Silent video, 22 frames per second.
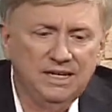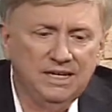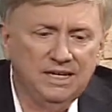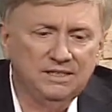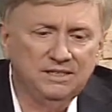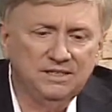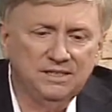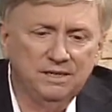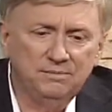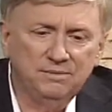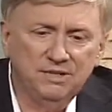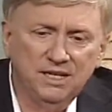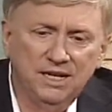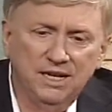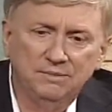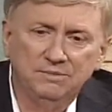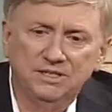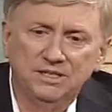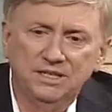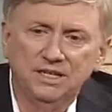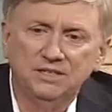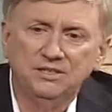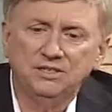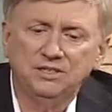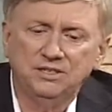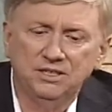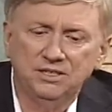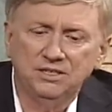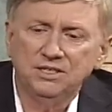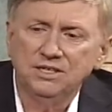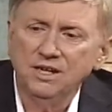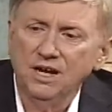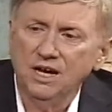And sometimes it's
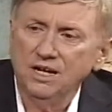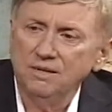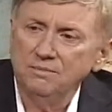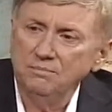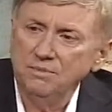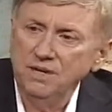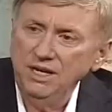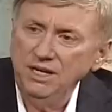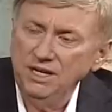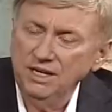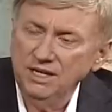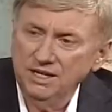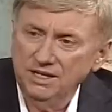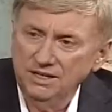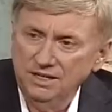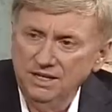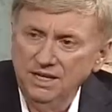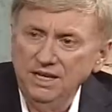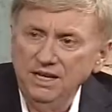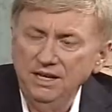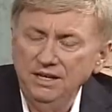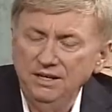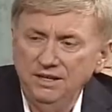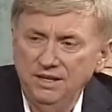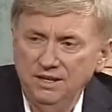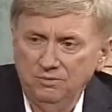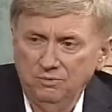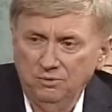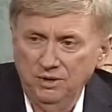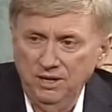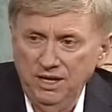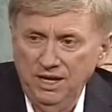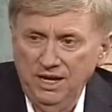just not meeting a need
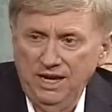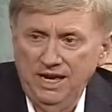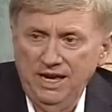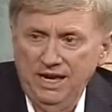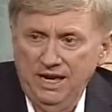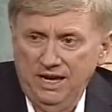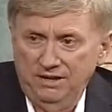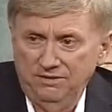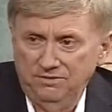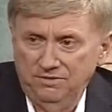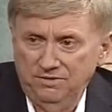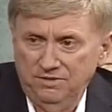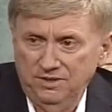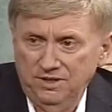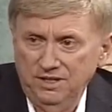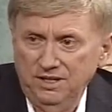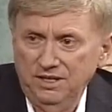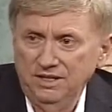that we have.